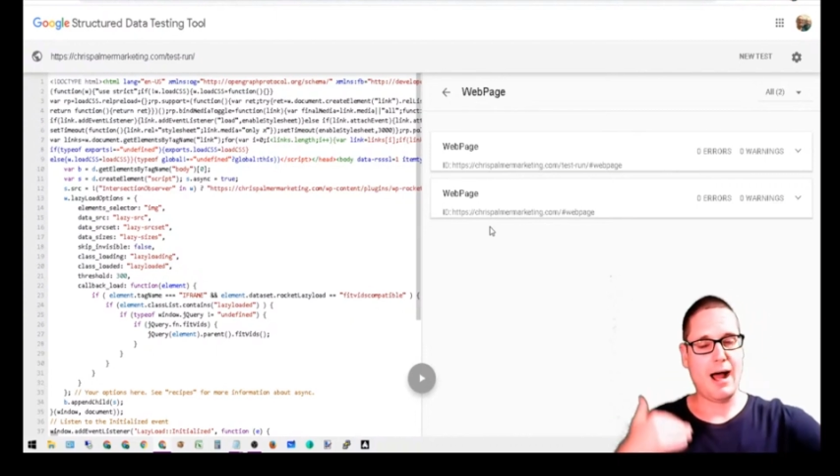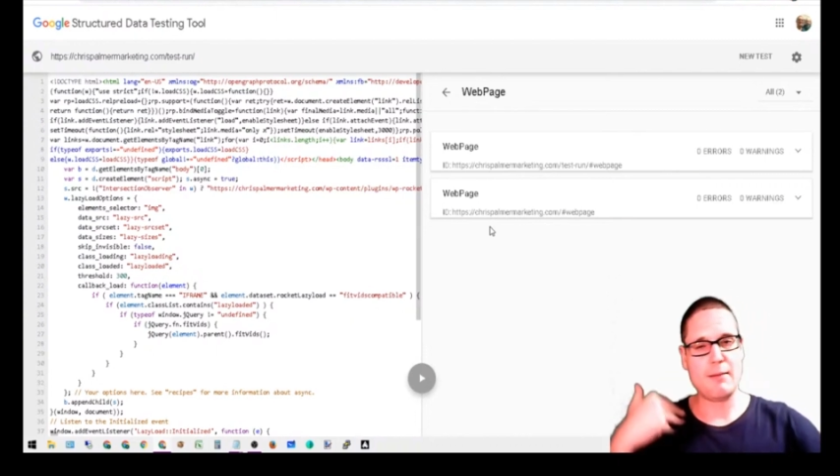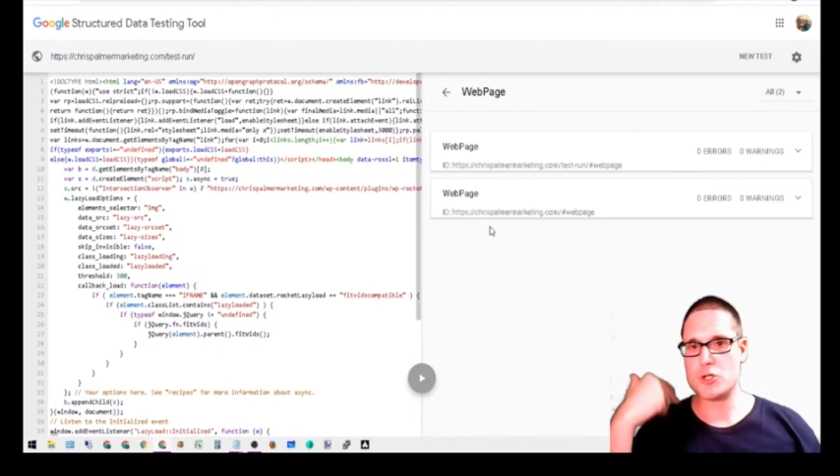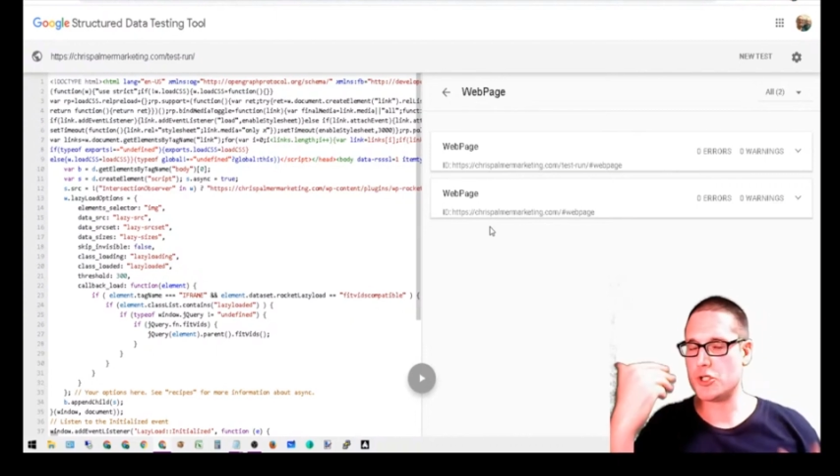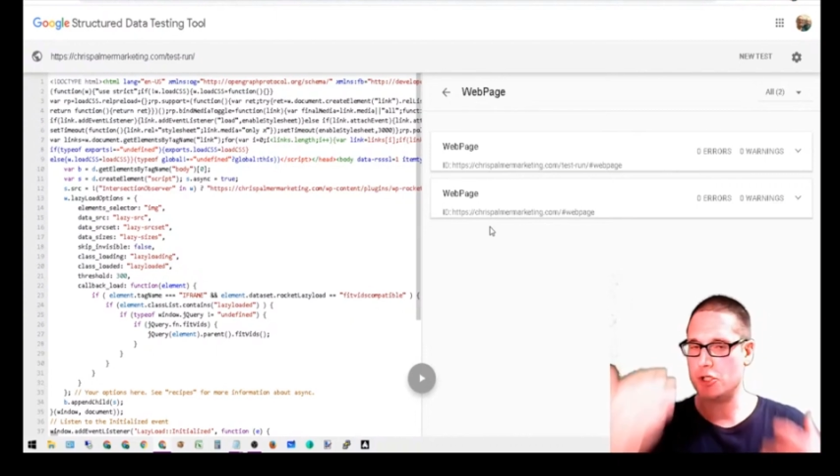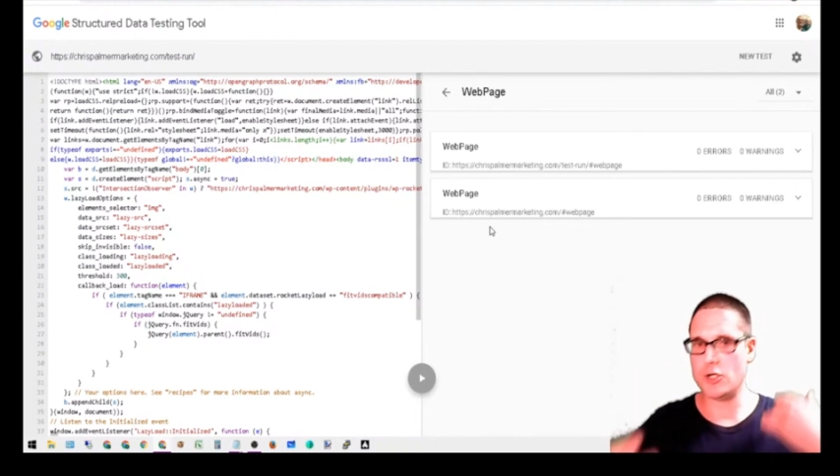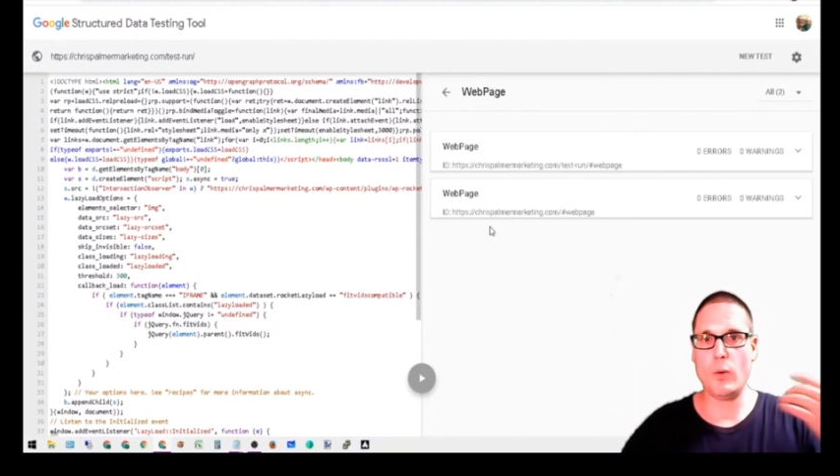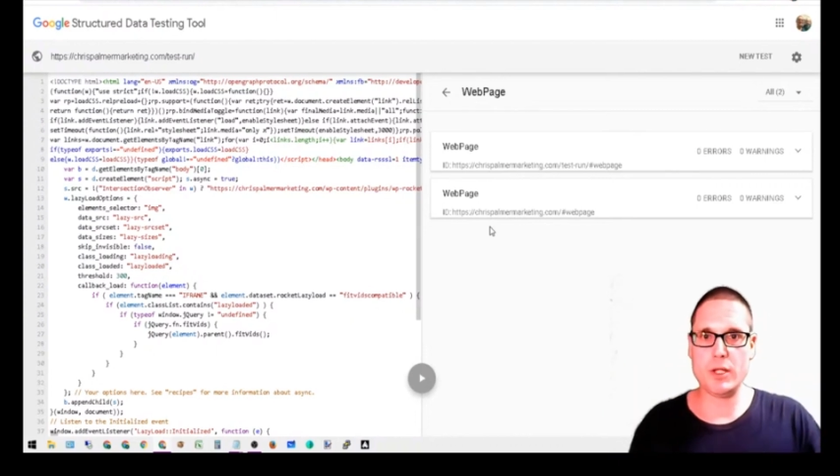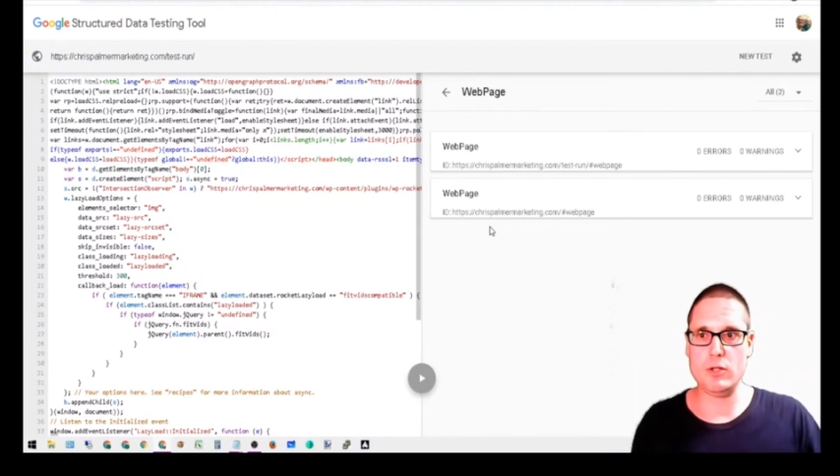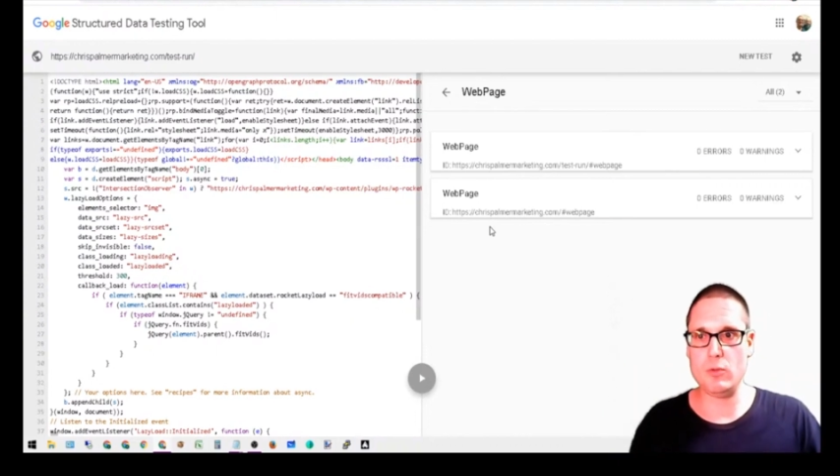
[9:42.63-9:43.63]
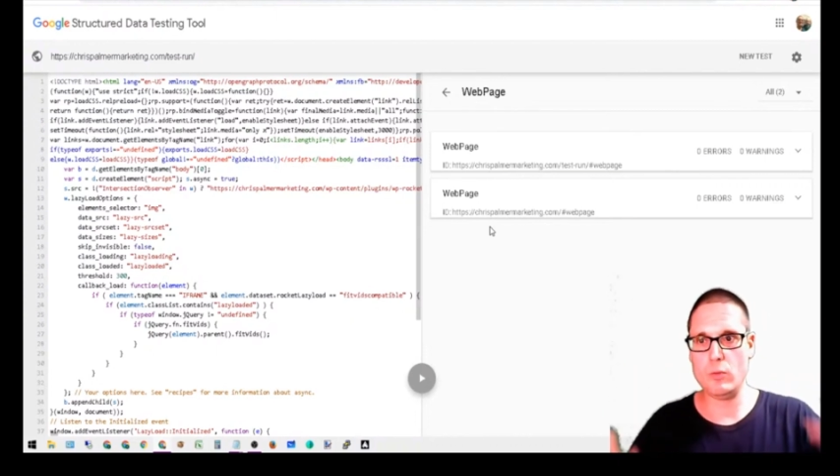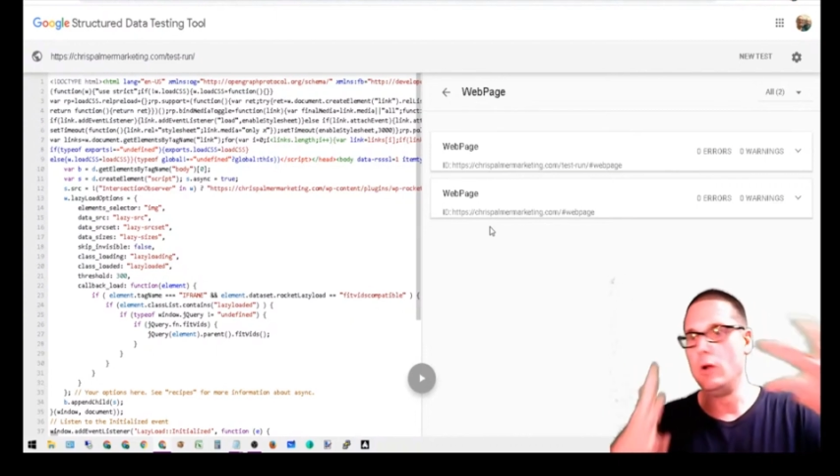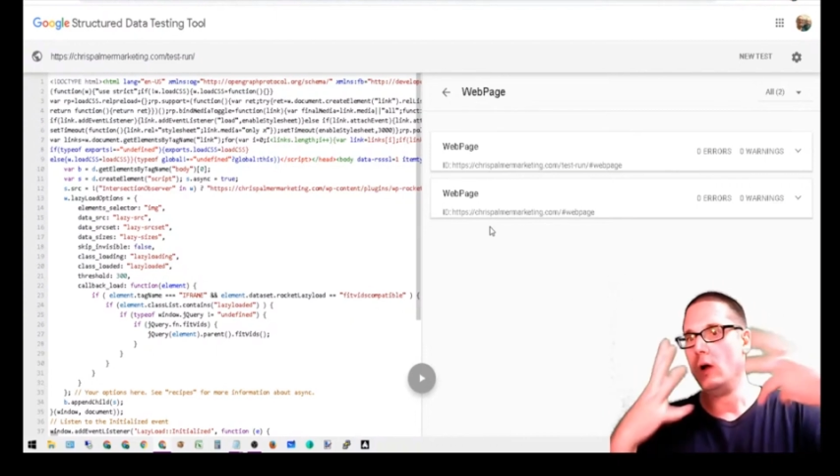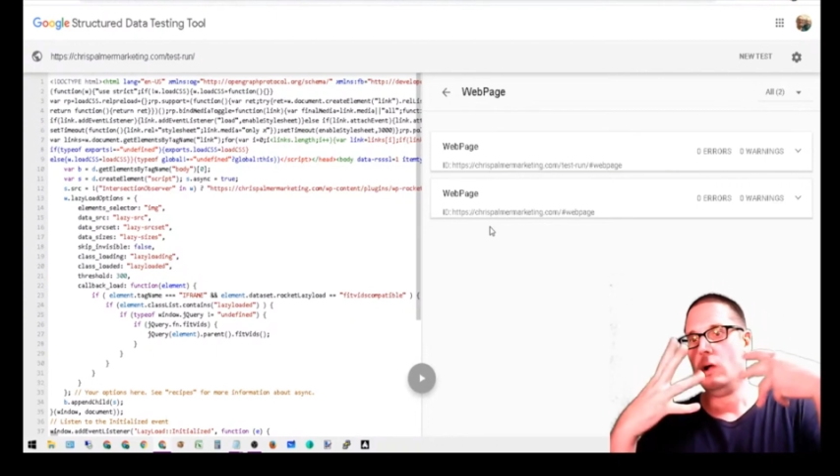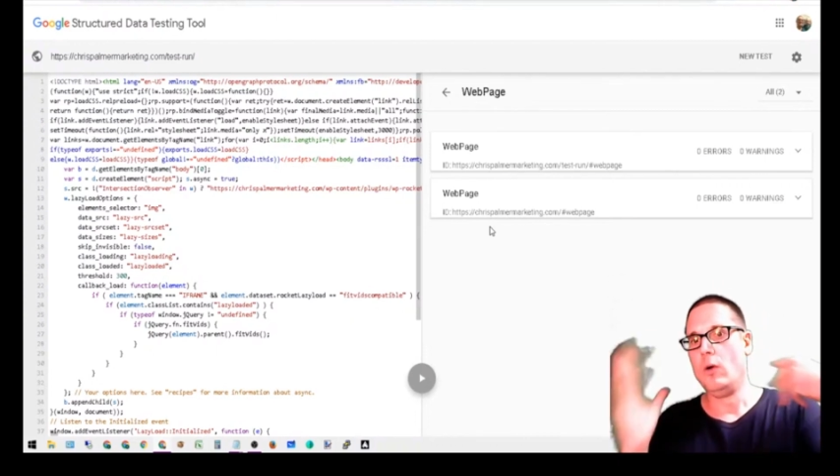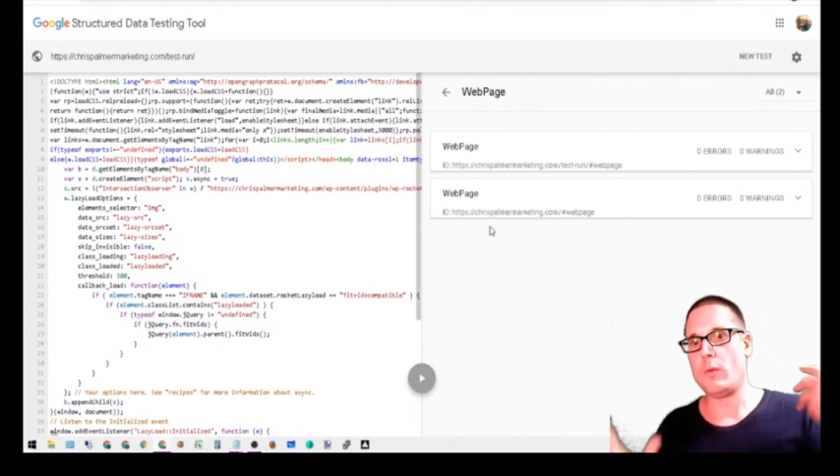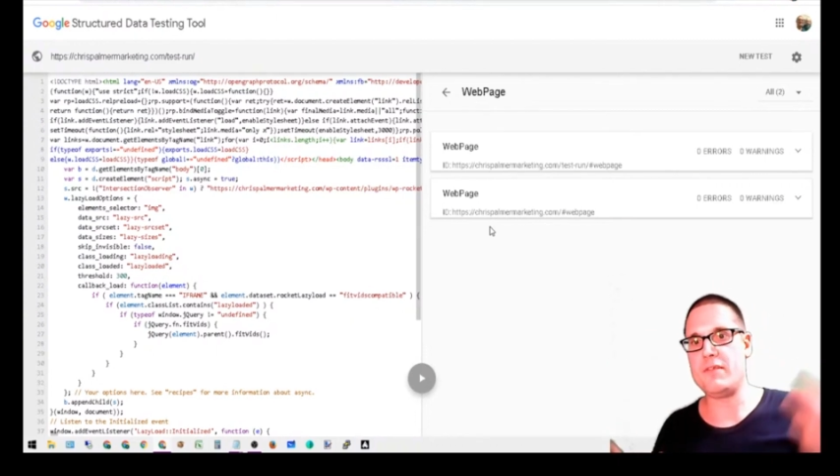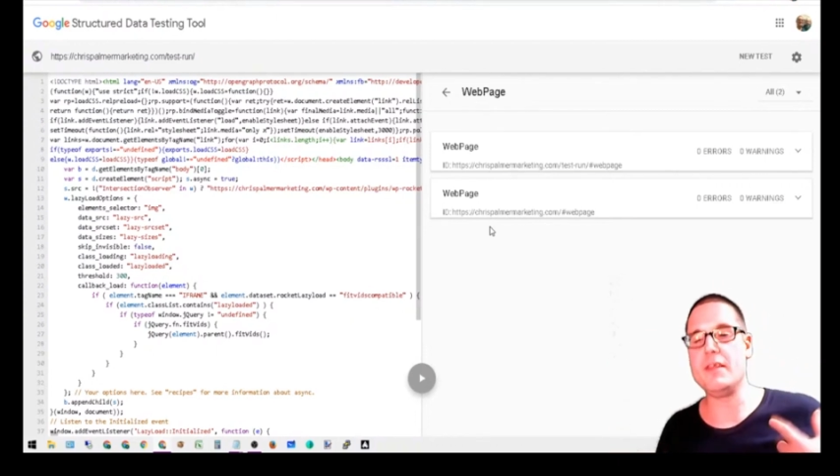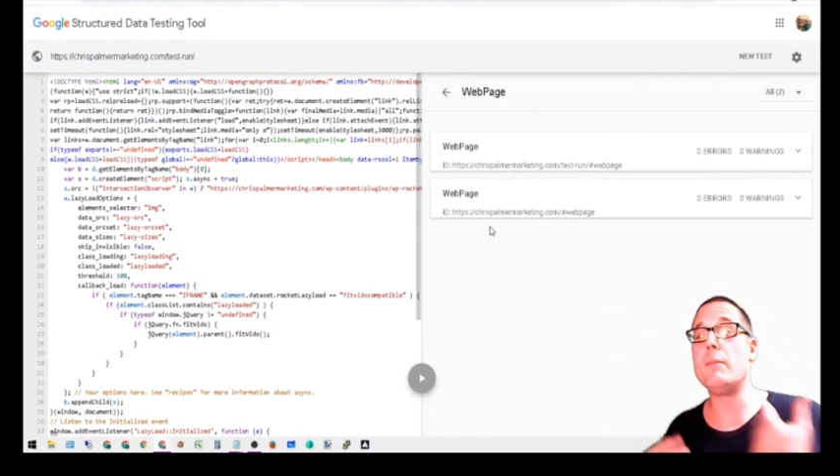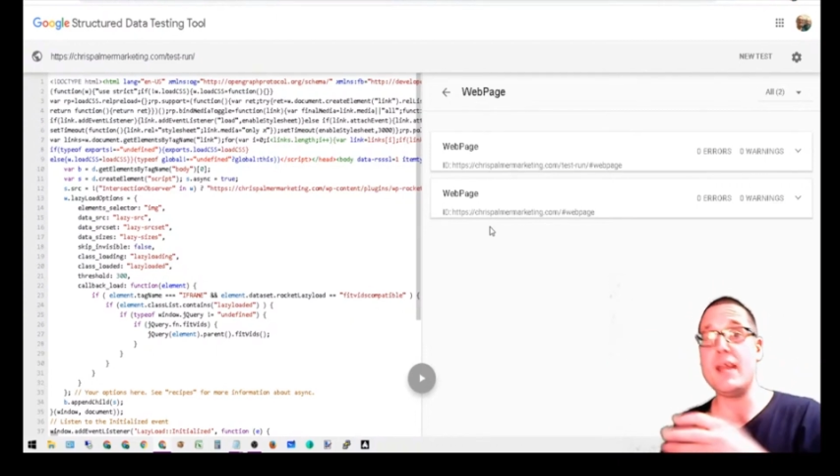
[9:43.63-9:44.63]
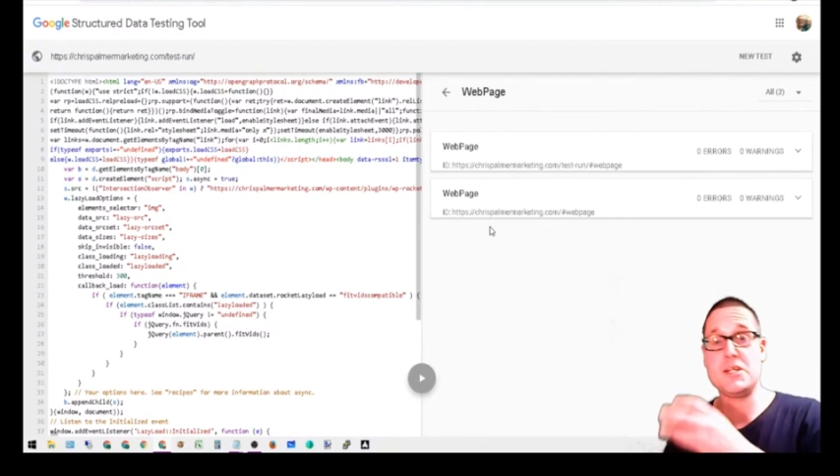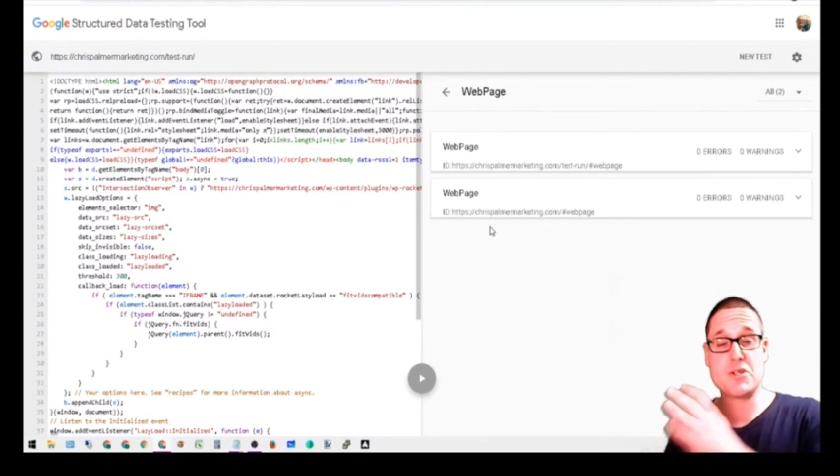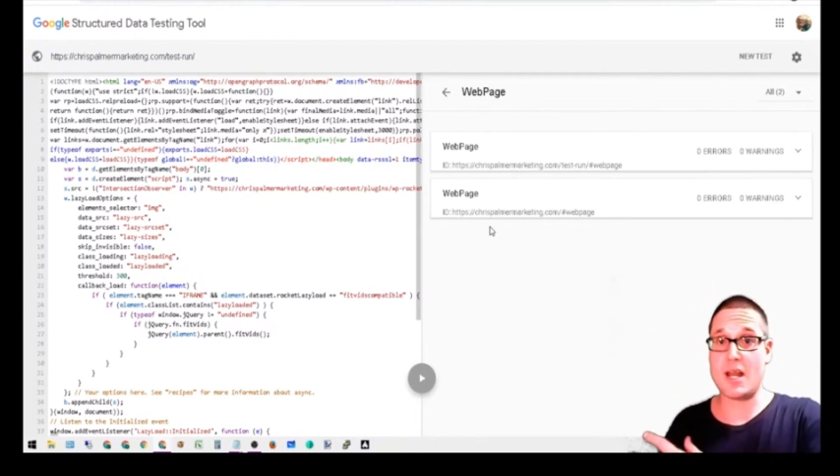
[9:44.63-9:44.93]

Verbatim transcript: I'm just showing you within a page